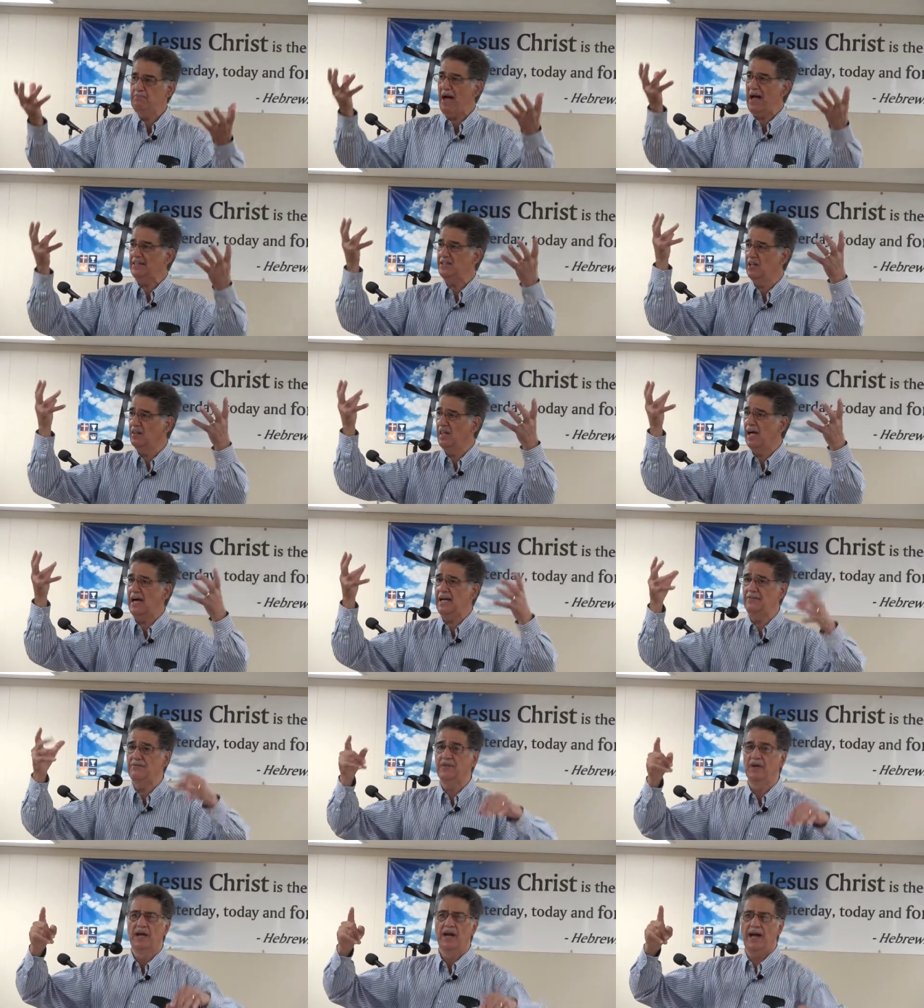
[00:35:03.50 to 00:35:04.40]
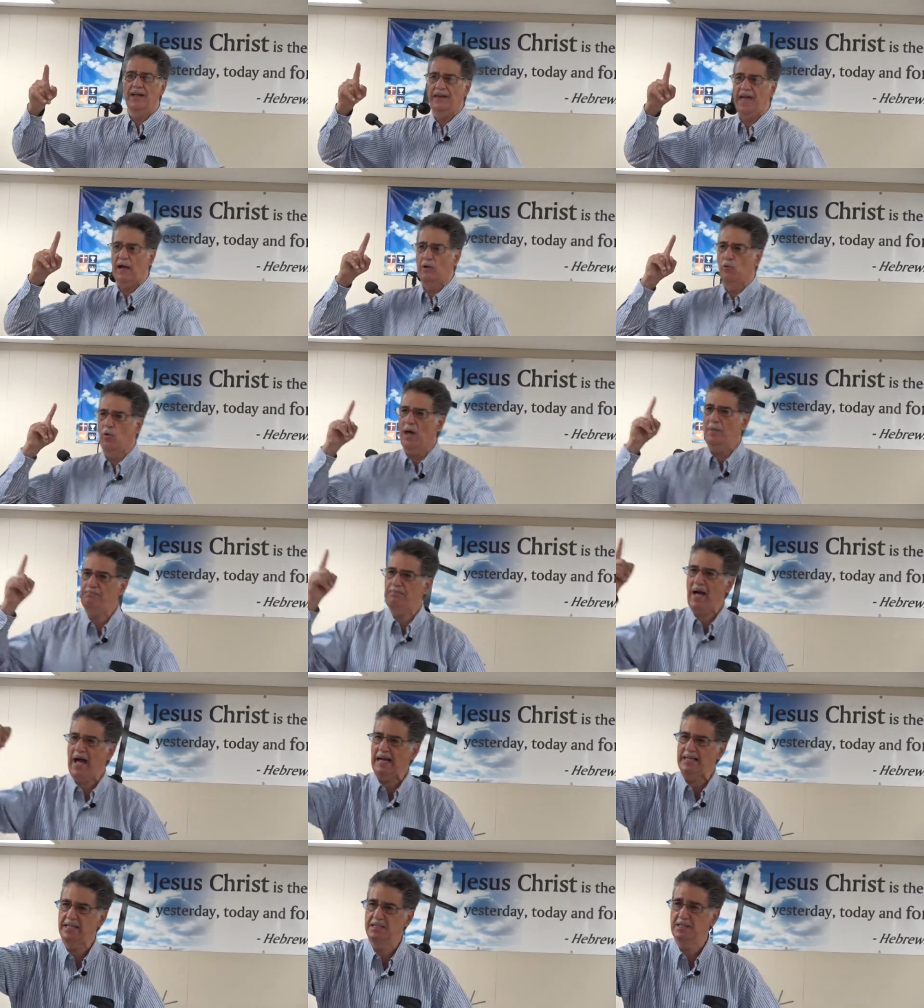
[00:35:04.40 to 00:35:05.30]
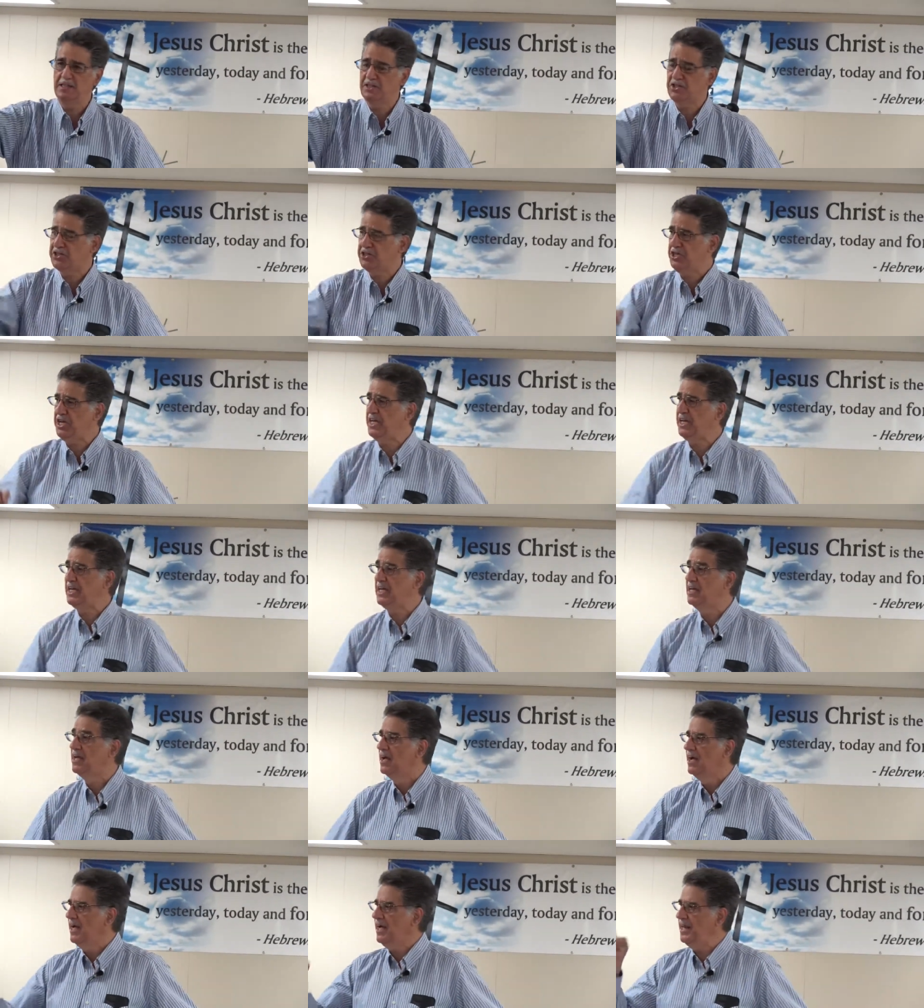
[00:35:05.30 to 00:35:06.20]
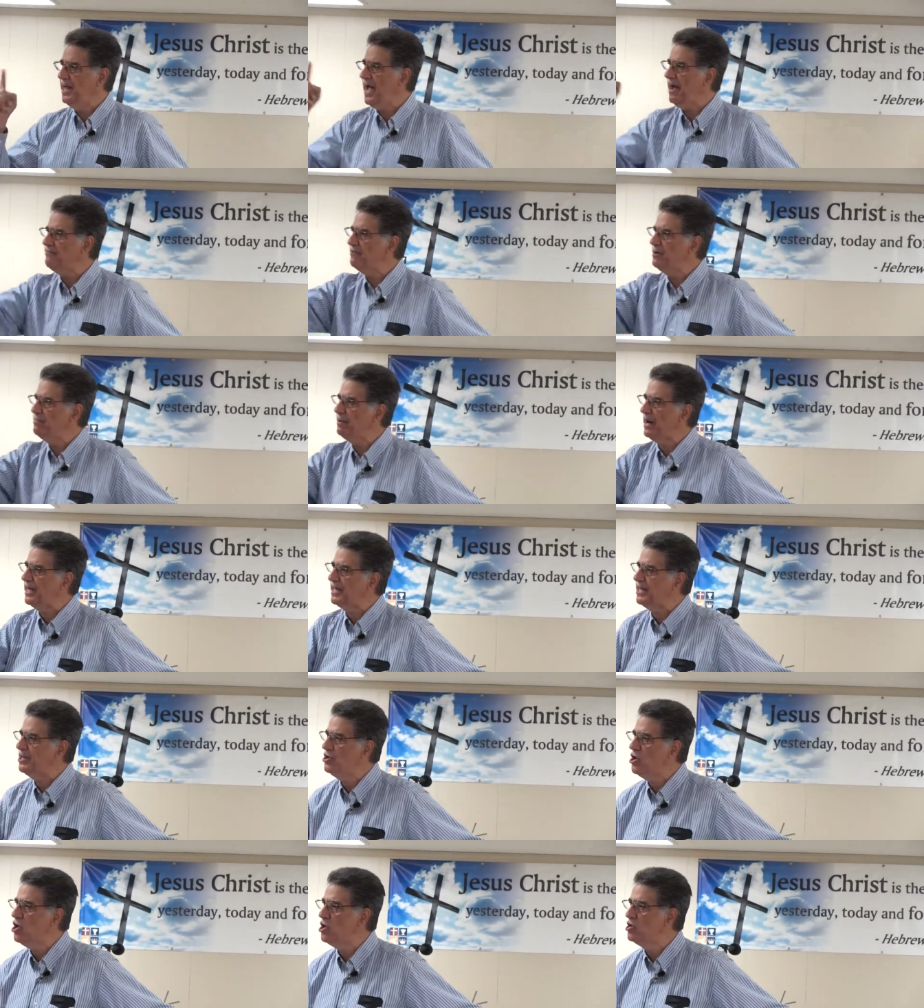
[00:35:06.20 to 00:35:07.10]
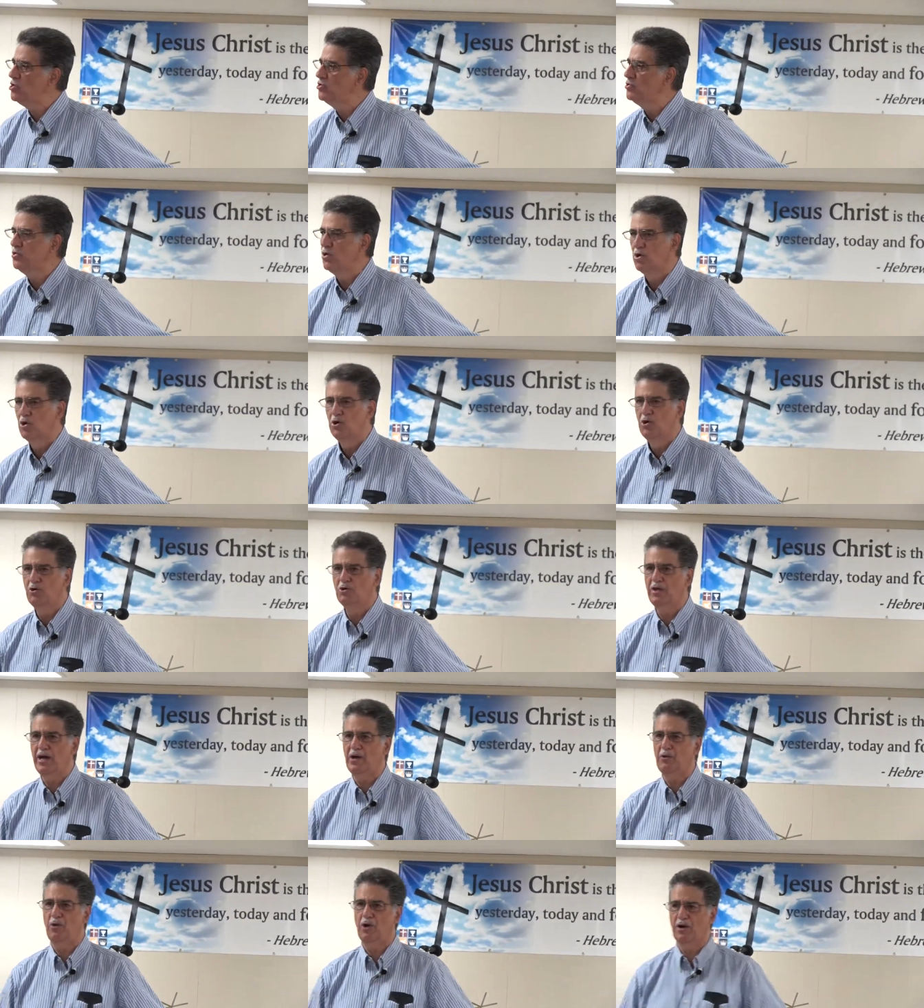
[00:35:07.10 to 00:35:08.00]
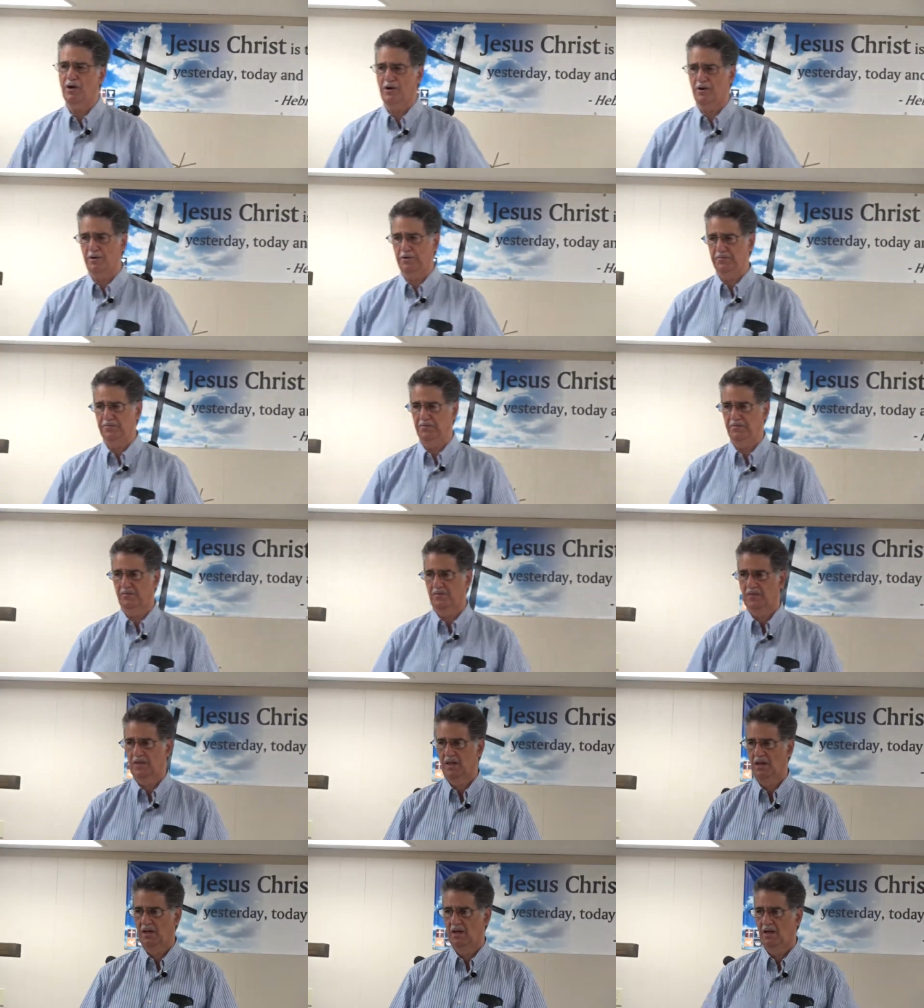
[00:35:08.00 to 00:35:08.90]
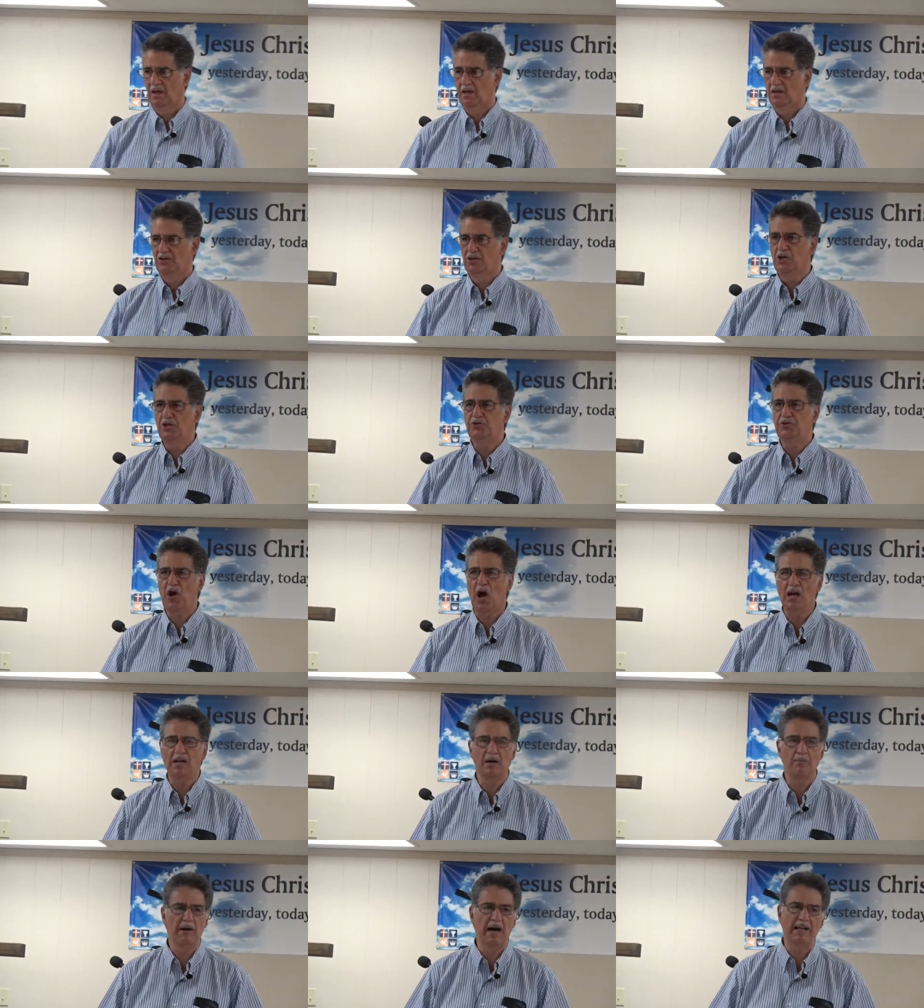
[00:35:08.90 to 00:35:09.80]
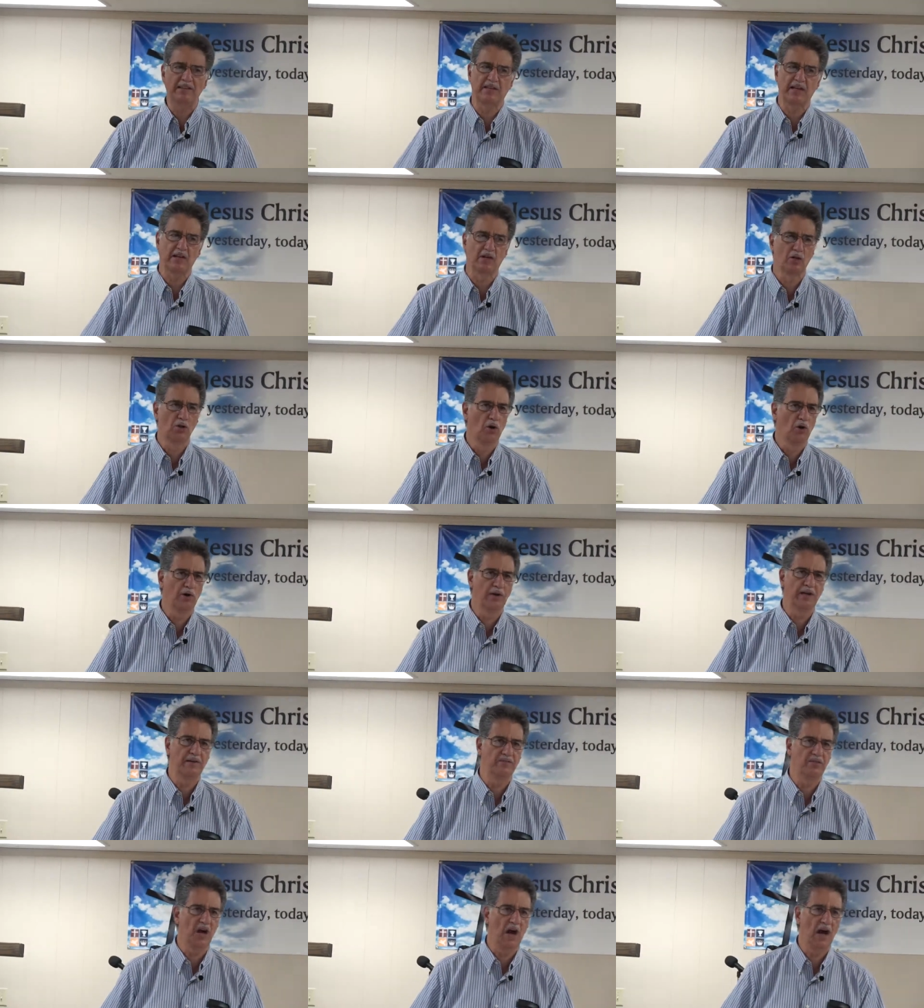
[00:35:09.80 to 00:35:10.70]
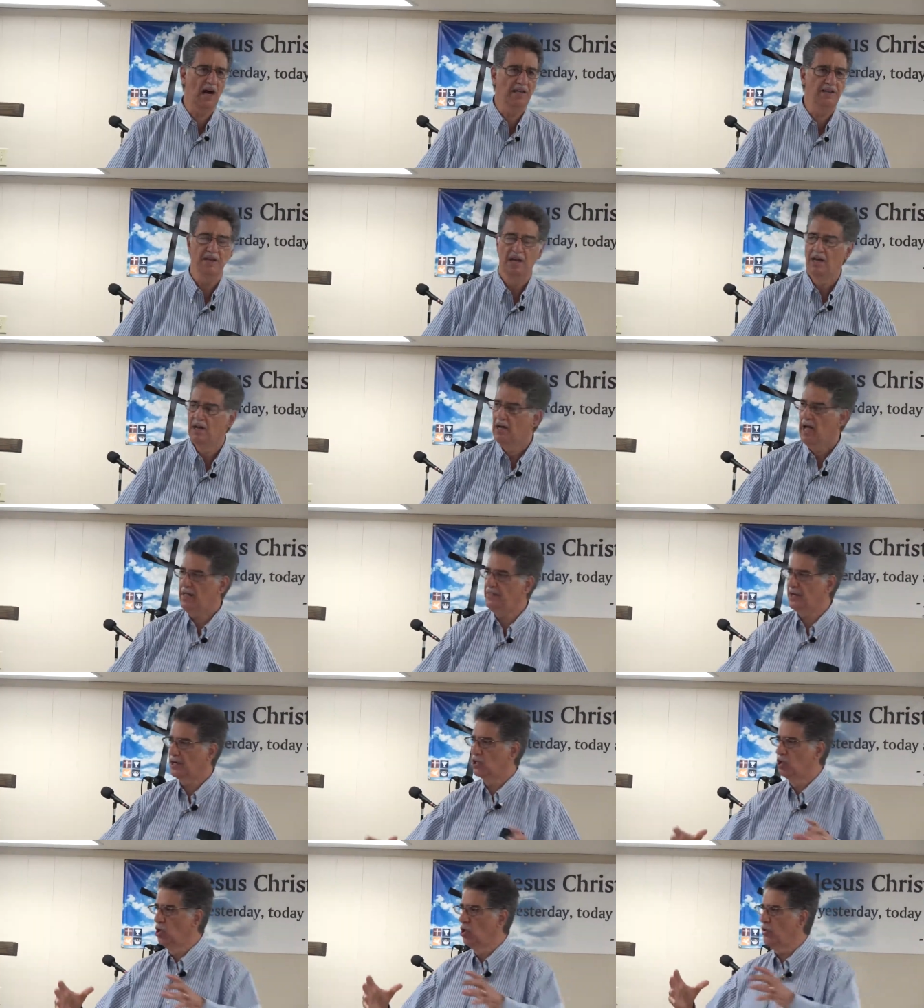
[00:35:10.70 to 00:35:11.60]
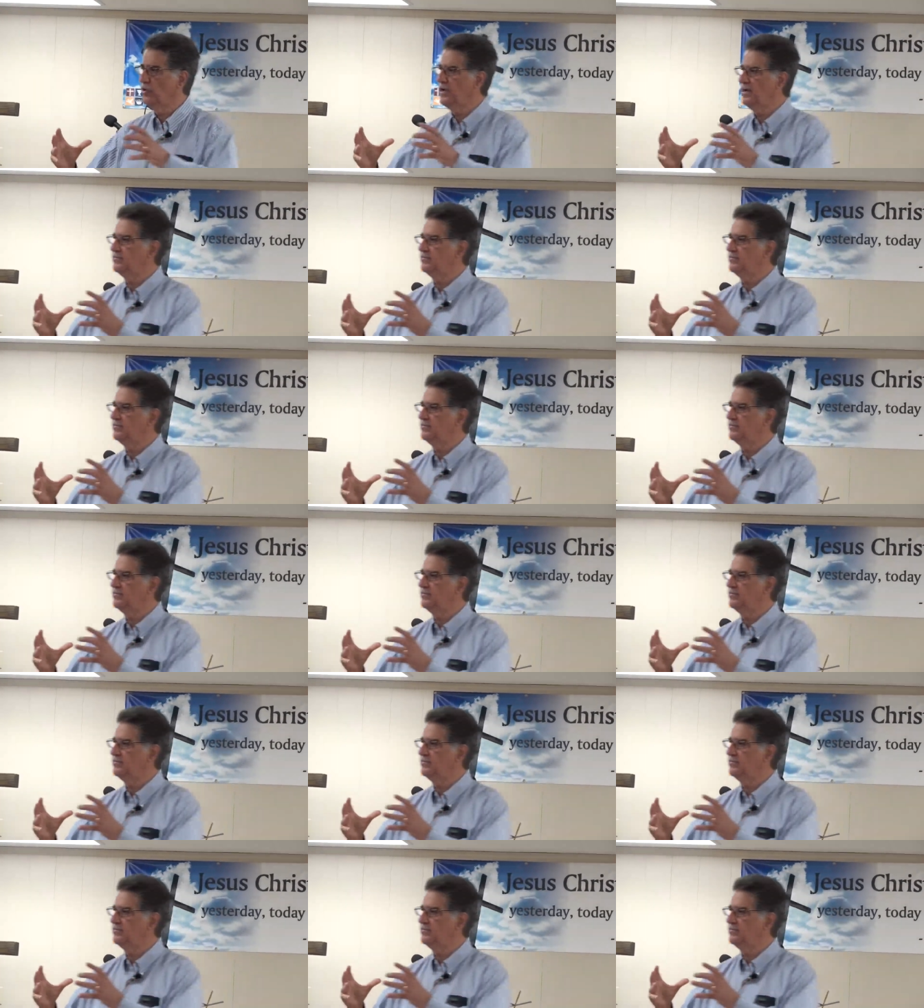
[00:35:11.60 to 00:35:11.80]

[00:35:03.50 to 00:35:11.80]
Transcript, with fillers: back to life, and they went back into the city, and everybody knew who they were. You talk about the glory of God, and the glory